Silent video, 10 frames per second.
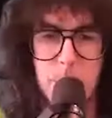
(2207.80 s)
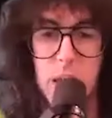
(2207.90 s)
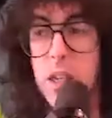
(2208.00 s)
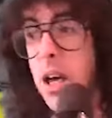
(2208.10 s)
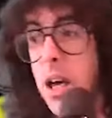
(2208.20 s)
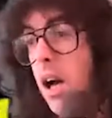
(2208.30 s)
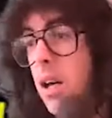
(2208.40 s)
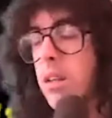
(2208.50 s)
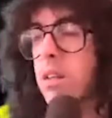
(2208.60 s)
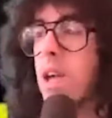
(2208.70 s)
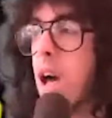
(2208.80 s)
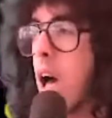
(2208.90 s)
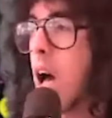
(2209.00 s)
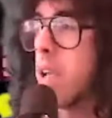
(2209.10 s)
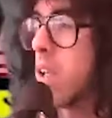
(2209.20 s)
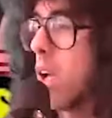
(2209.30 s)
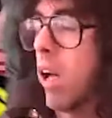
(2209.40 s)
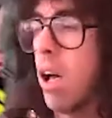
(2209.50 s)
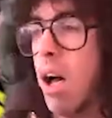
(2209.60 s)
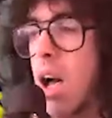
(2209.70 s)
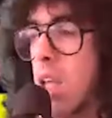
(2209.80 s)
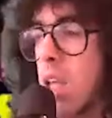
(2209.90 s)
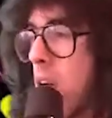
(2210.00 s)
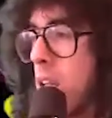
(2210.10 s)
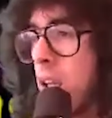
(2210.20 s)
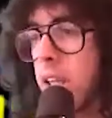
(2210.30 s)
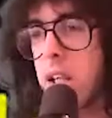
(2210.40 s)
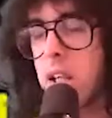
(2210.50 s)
Yeah, I like it a